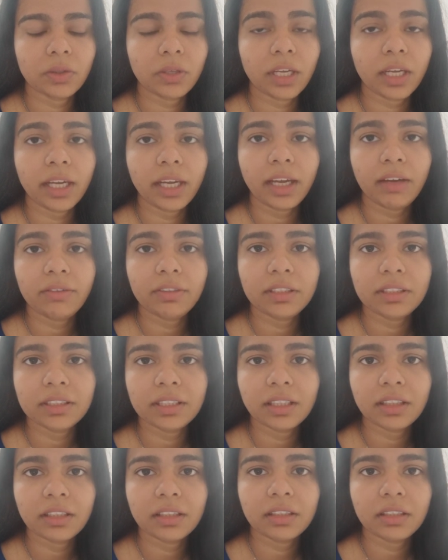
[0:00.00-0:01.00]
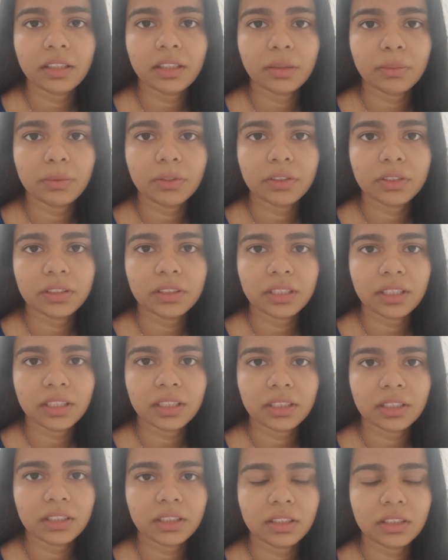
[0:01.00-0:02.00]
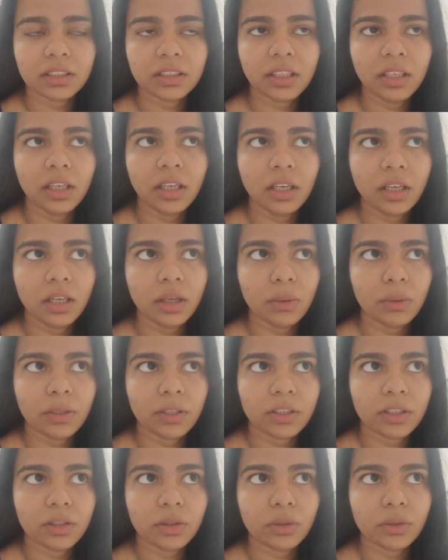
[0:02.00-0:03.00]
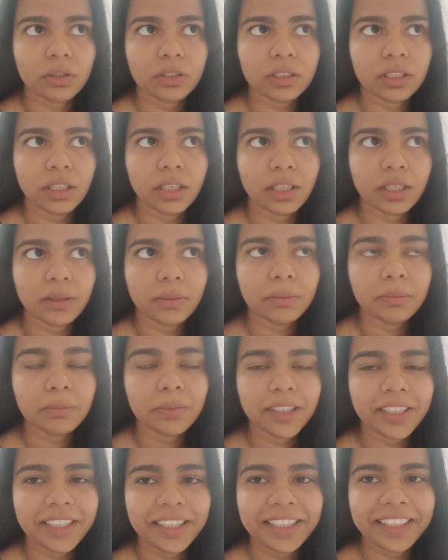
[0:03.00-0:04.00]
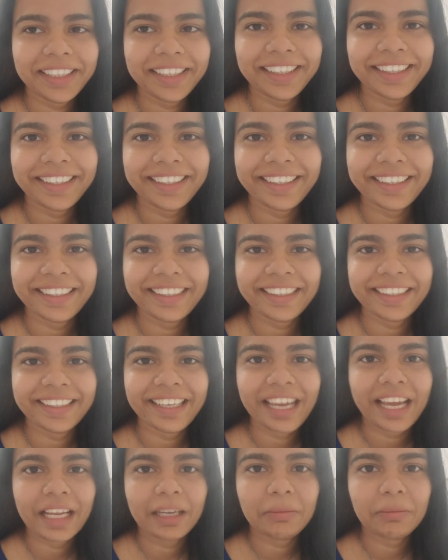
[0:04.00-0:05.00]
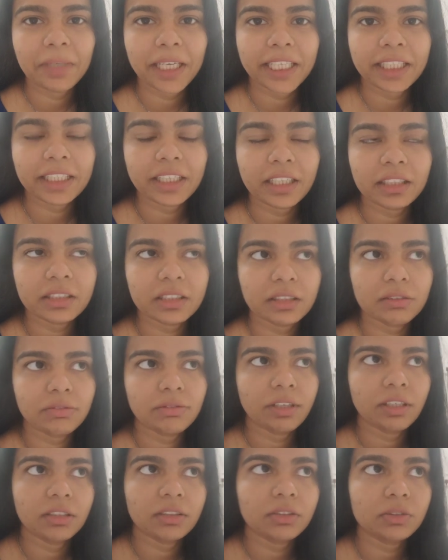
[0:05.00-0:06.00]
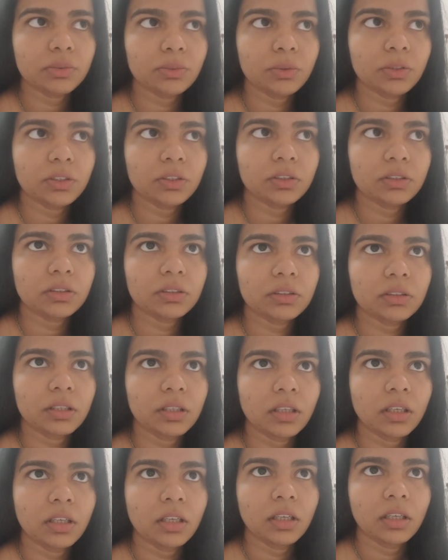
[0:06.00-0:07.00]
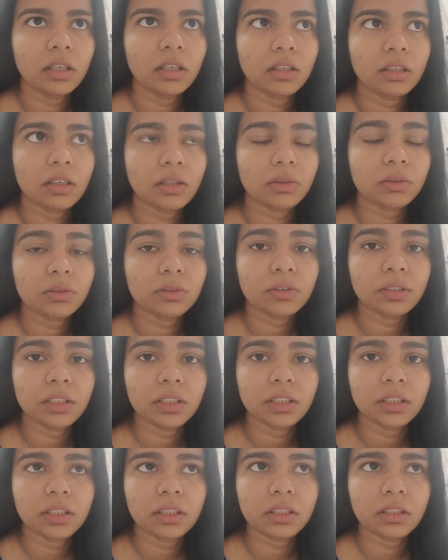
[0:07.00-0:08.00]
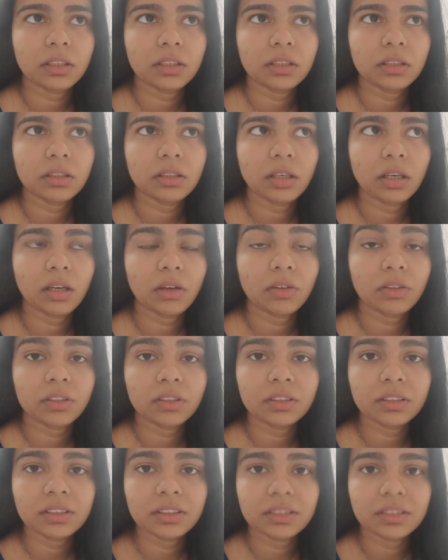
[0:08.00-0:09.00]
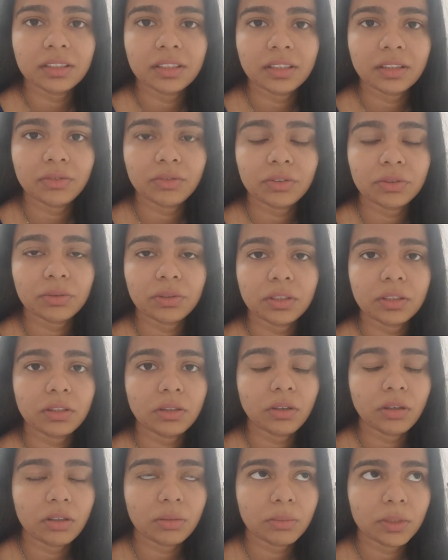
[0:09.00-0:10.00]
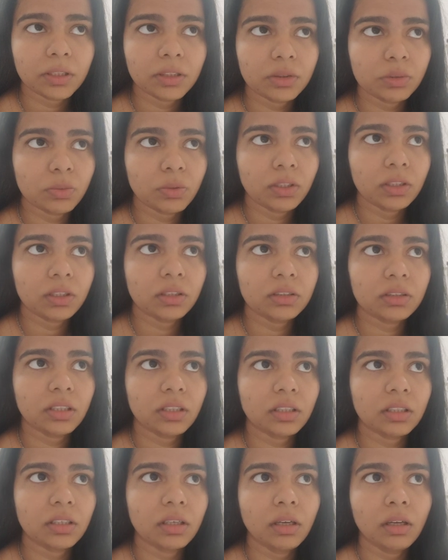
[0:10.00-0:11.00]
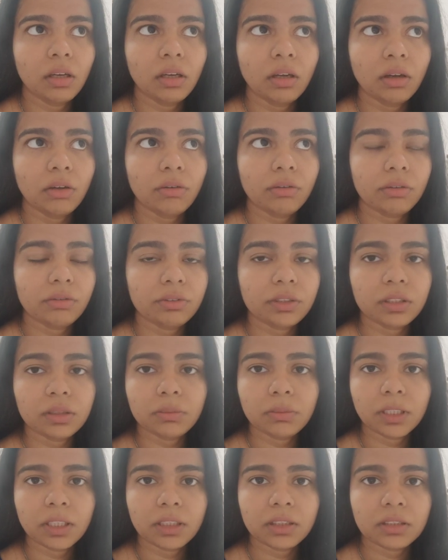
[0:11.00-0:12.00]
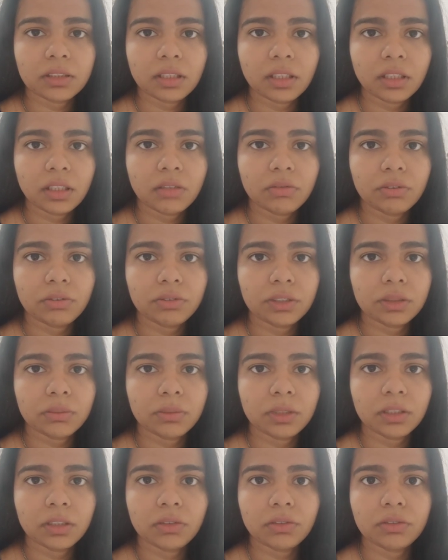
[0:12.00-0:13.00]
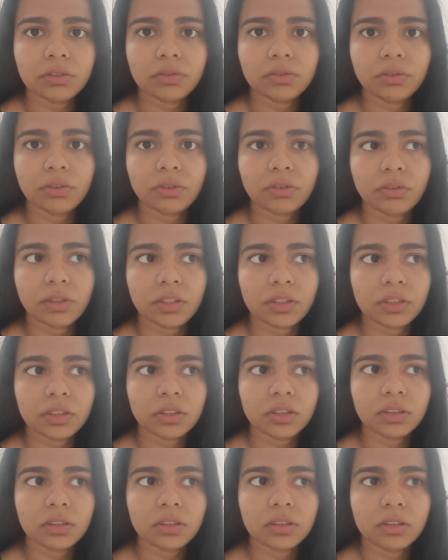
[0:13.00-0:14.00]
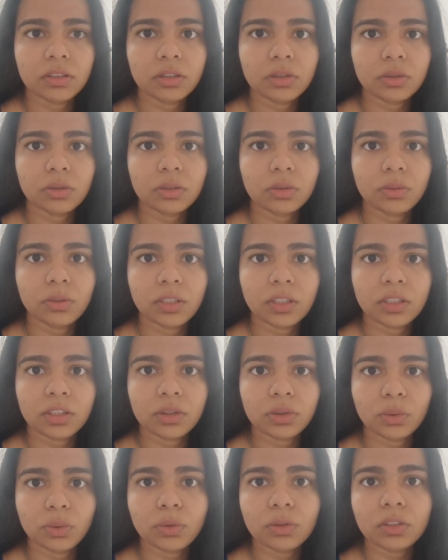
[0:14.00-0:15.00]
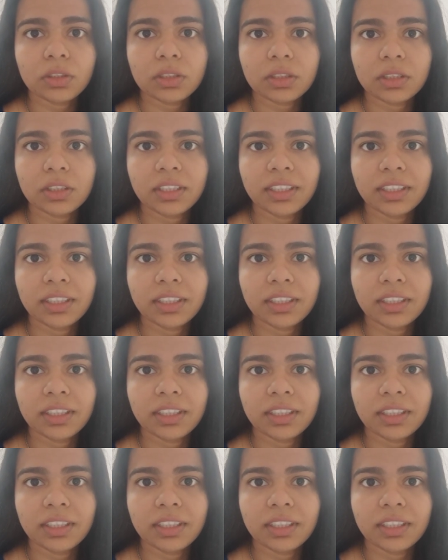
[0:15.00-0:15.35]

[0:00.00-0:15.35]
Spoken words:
I haven't done like a presentation in a very long time, and my last defense was around 3 hours. It was really long, but this one is like 15 minutes and then 15 minutes for questions, so it's very short.